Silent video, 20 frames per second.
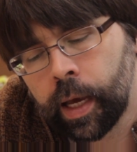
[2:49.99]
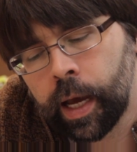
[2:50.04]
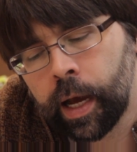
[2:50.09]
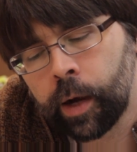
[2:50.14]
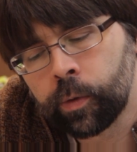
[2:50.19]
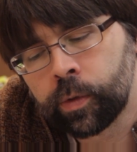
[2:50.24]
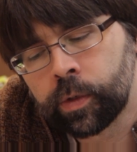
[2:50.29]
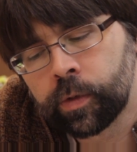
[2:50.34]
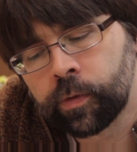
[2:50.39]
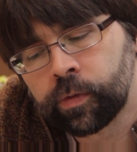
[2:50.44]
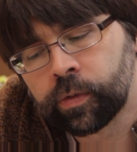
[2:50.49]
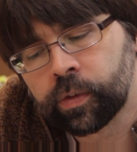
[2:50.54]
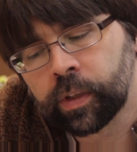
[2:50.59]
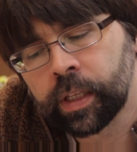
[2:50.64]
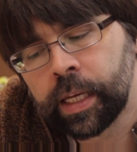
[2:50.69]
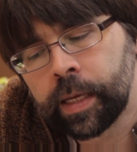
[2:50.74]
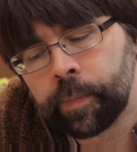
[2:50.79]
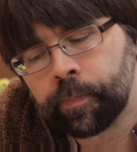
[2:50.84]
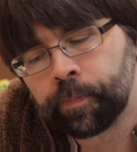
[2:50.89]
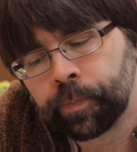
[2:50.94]
the House of
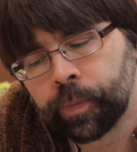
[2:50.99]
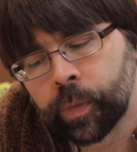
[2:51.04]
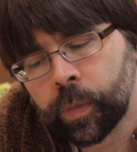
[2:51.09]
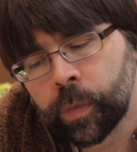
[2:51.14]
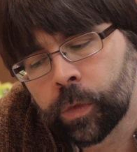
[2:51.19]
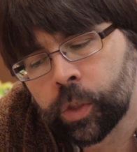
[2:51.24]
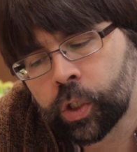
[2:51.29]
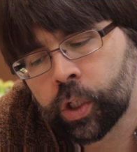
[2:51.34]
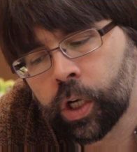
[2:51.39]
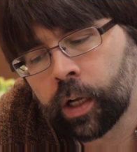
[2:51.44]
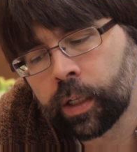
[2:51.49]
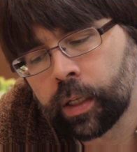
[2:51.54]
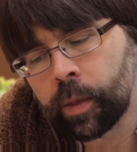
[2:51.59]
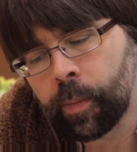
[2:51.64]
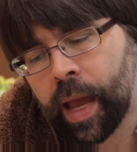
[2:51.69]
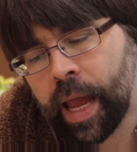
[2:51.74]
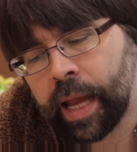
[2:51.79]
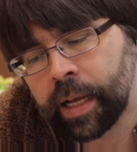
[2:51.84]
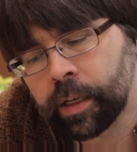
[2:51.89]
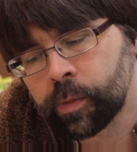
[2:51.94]
Sleep," Charlie
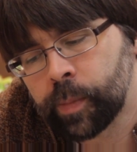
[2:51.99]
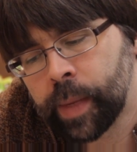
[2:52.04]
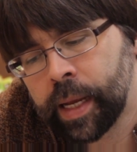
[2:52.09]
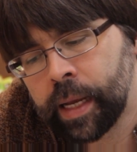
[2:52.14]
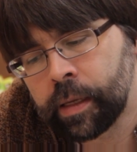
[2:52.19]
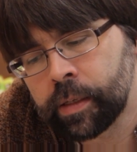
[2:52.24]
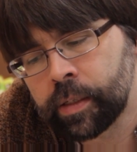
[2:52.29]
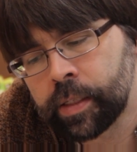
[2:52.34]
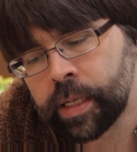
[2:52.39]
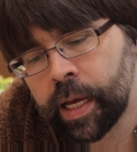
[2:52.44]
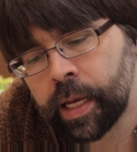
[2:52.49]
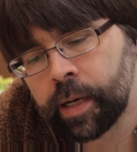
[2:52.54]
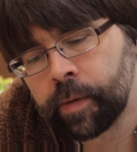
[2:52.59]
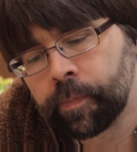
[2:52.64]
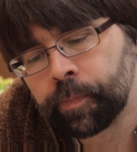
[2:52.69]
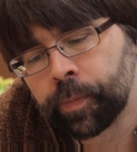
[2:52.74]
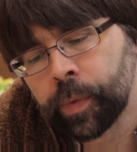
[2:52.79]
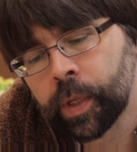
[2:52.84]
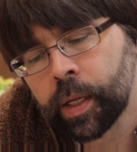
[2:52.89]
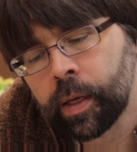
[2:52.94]
Manx
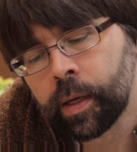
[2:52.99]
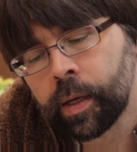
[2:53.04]
said.